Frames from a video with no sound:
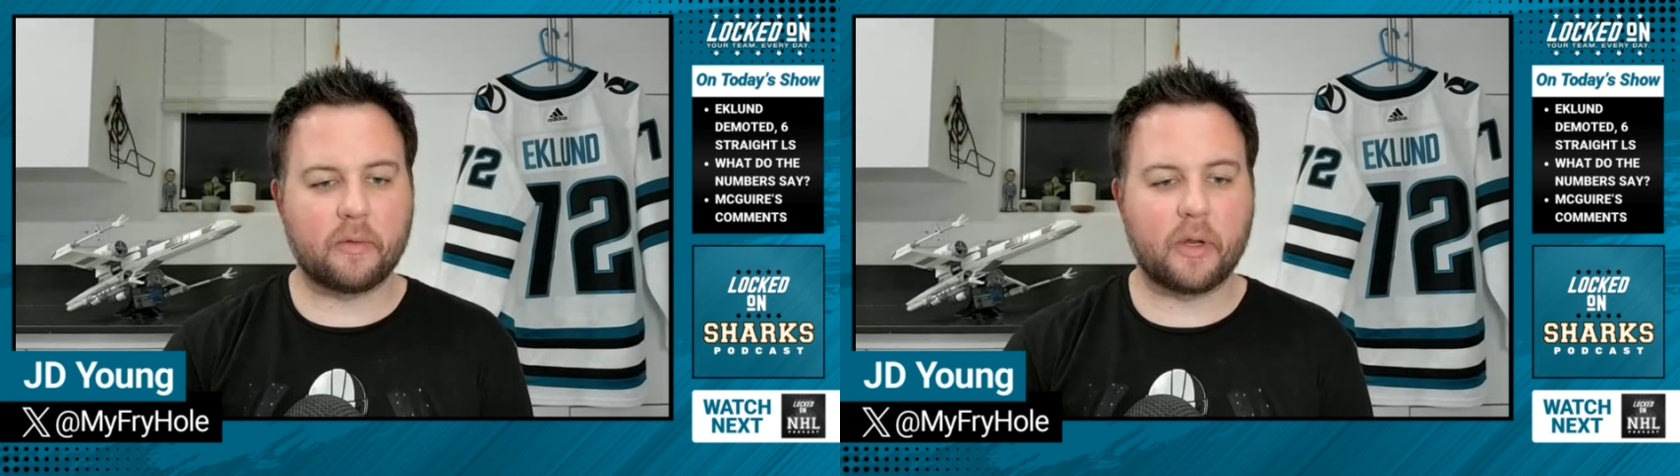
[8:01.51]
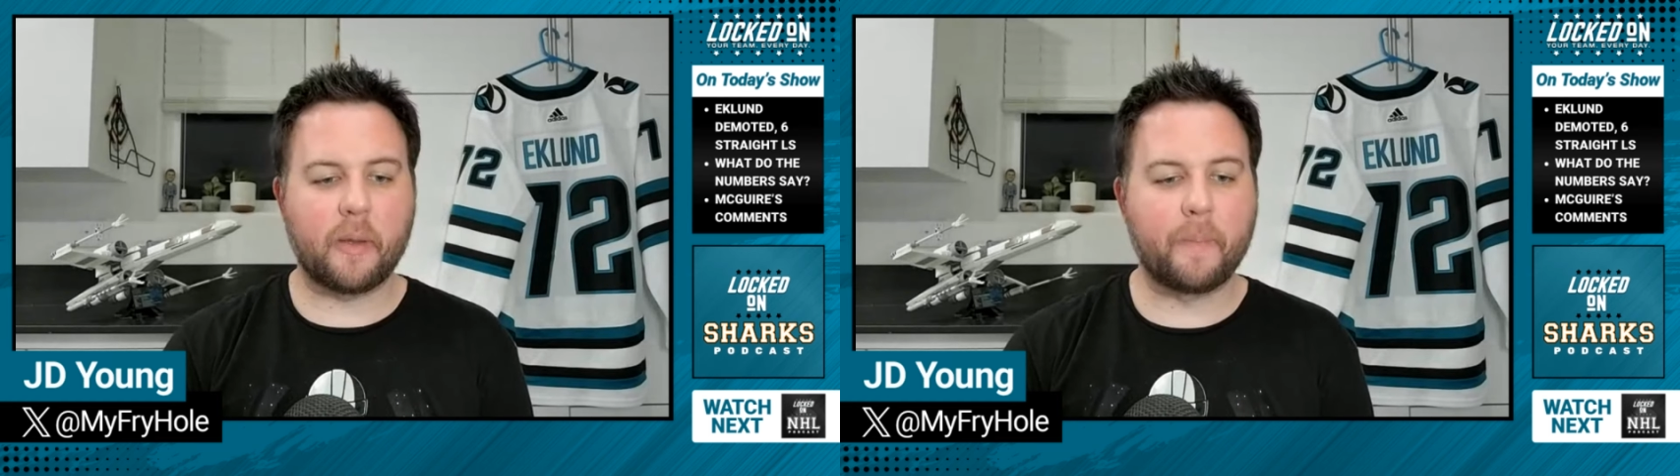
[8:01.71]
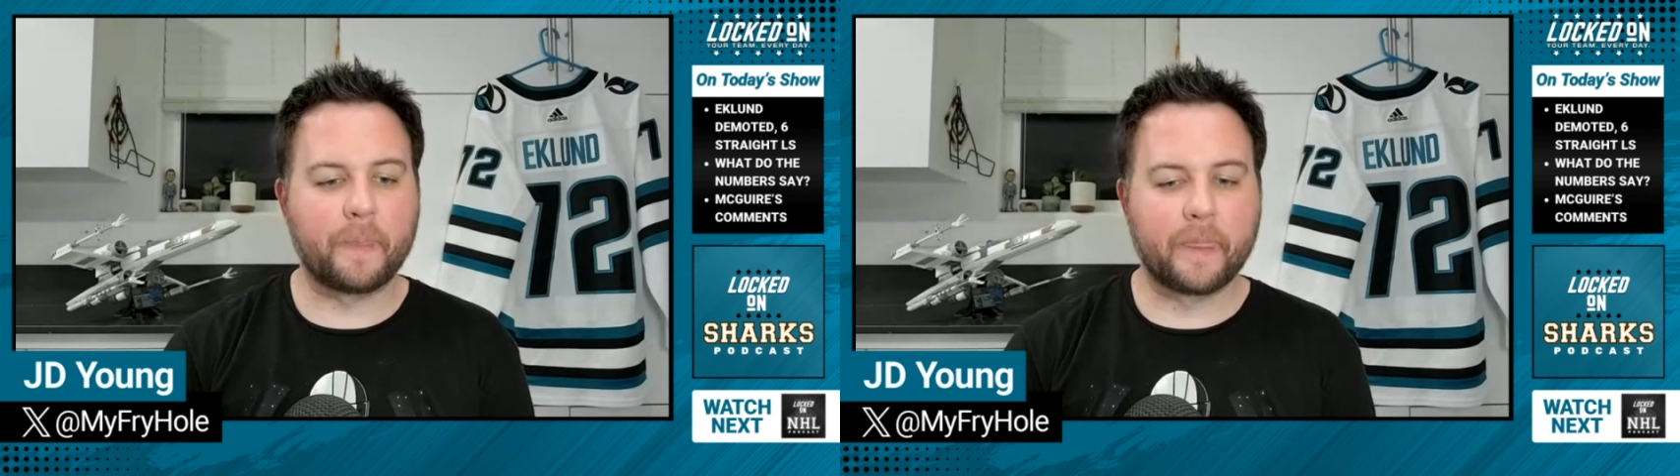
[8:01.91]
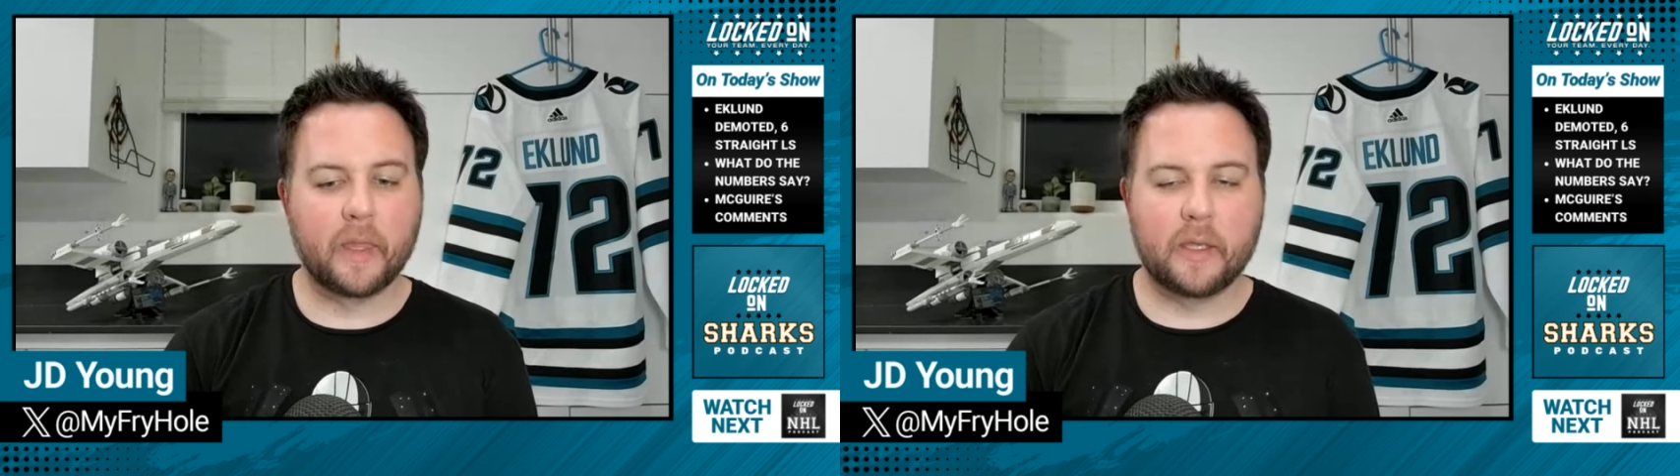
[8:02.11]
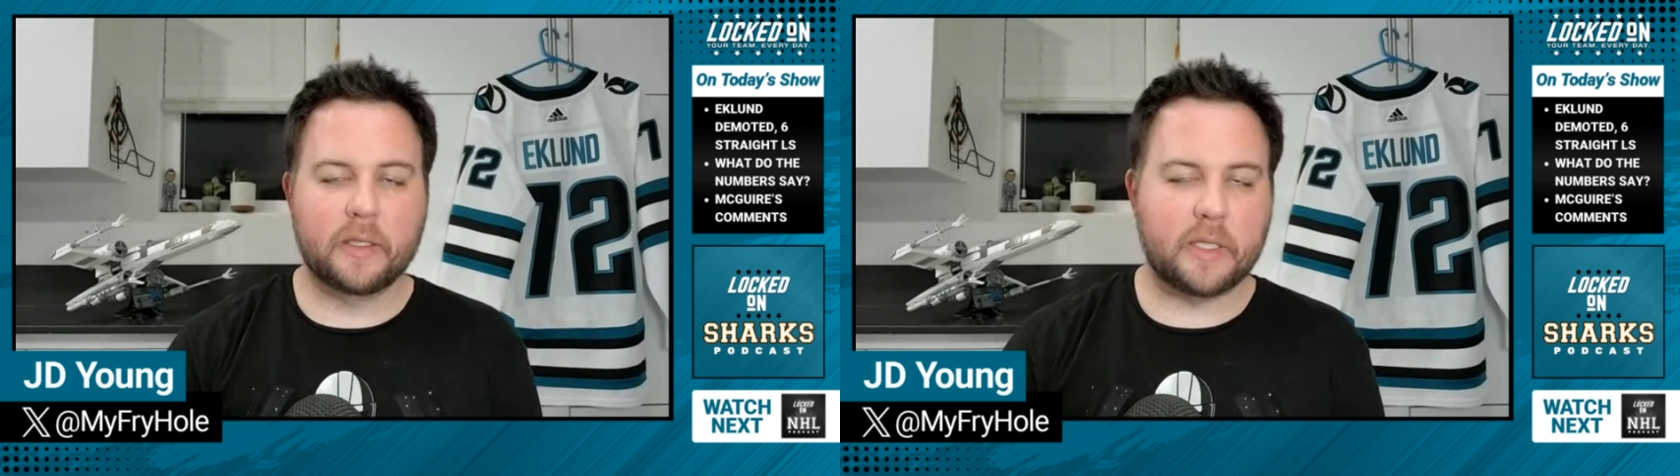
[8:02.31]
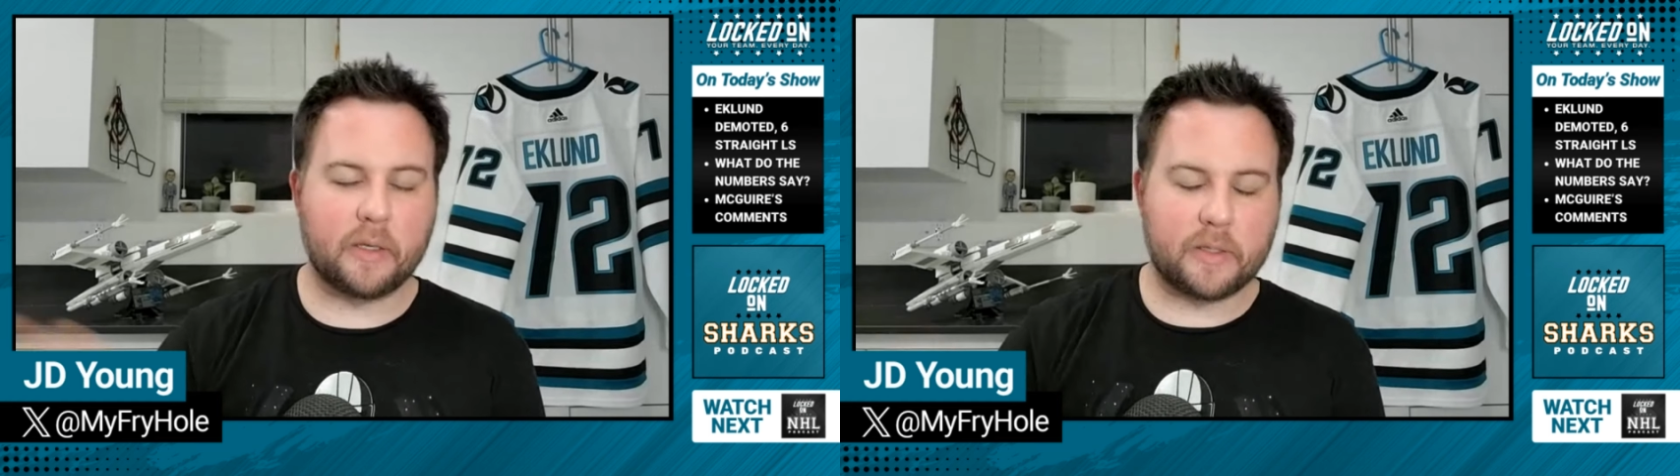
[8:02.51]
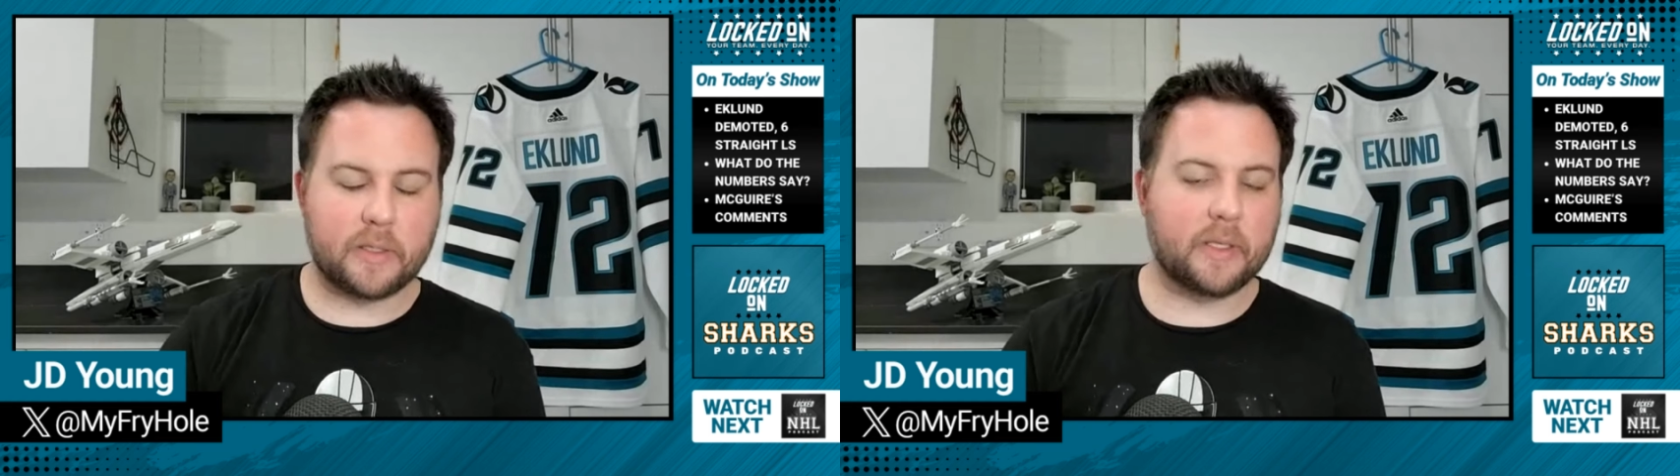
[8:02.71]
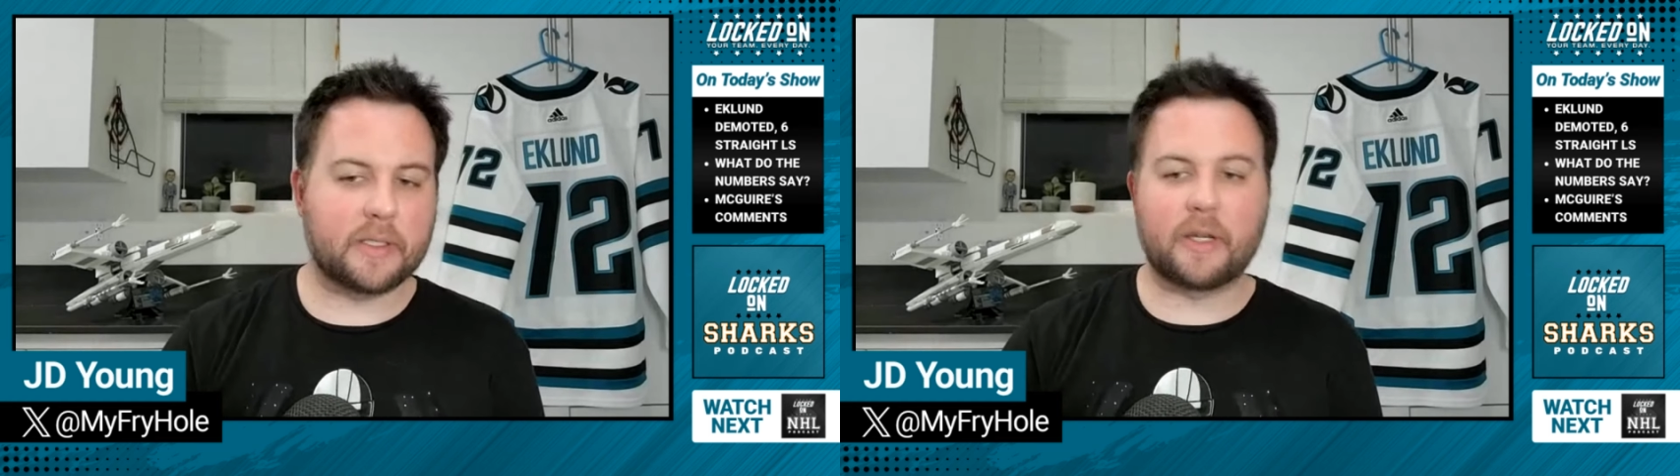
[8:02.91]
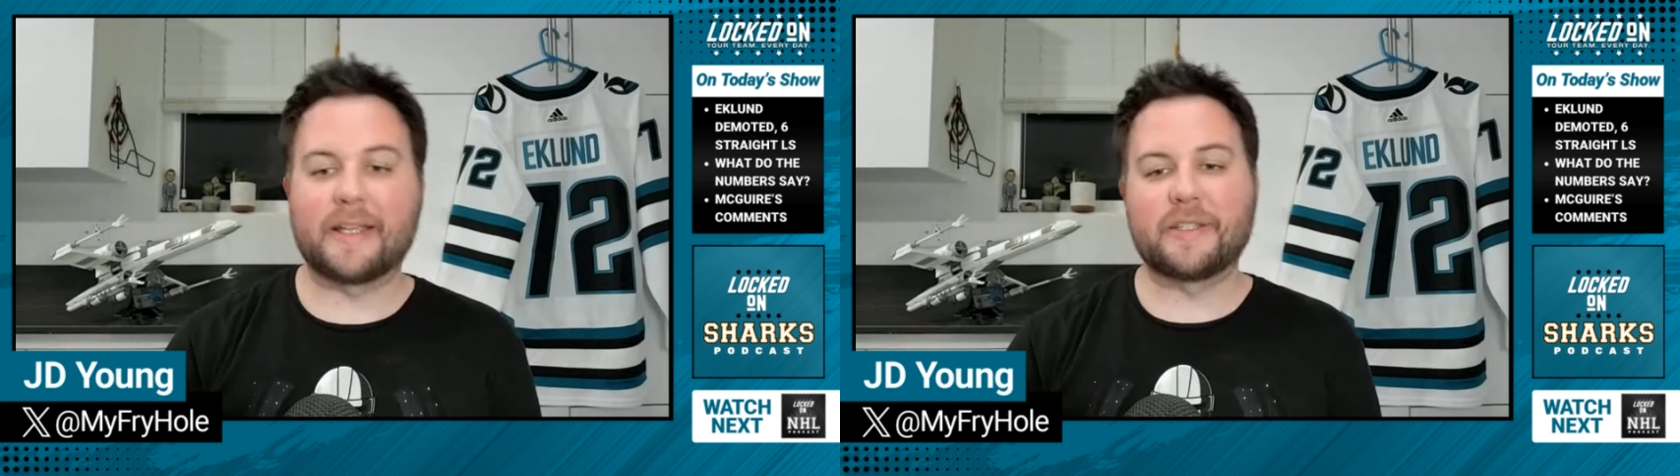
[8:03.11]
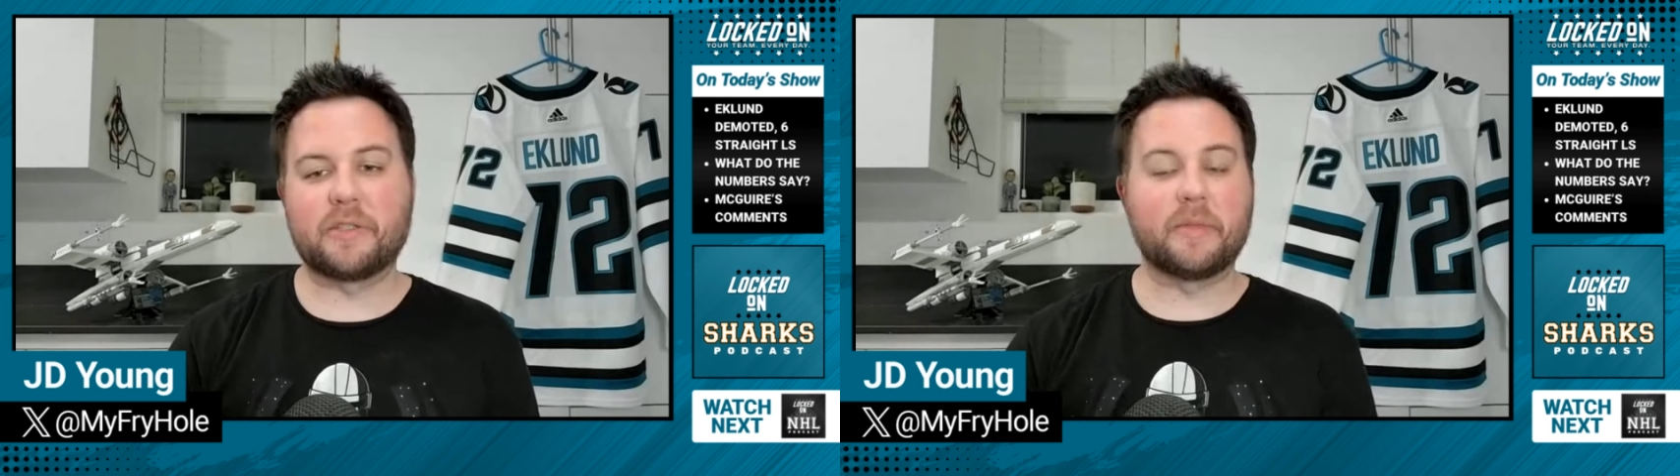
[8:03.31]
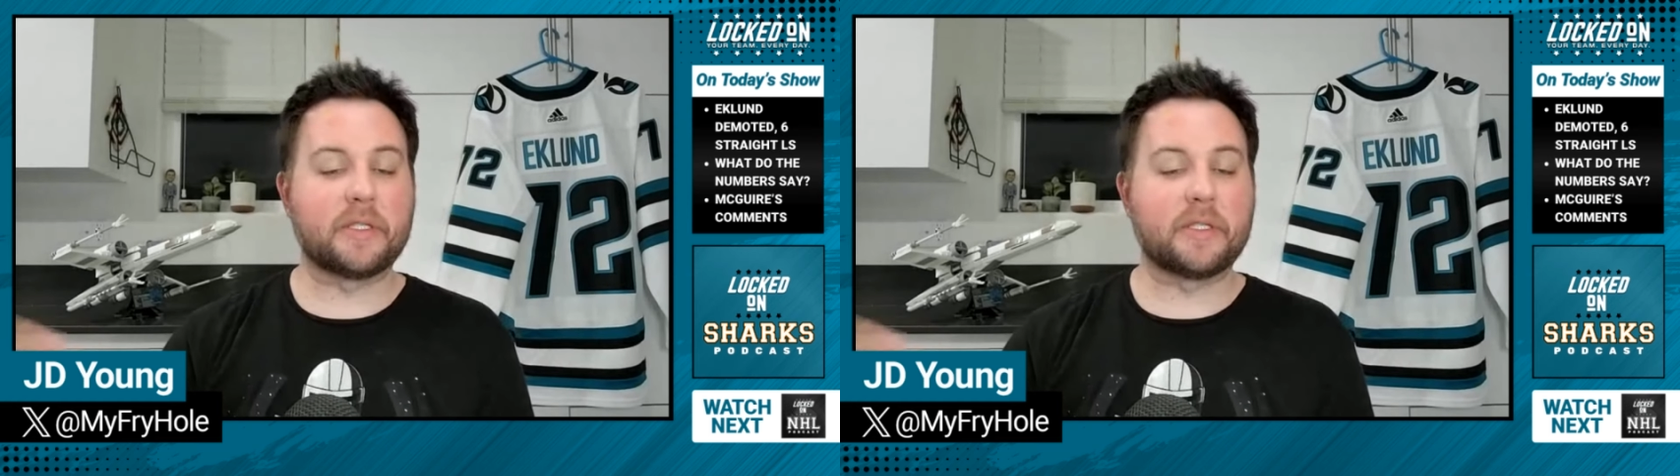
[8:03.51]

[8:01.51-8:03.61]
Or, um, sorry, excuse me,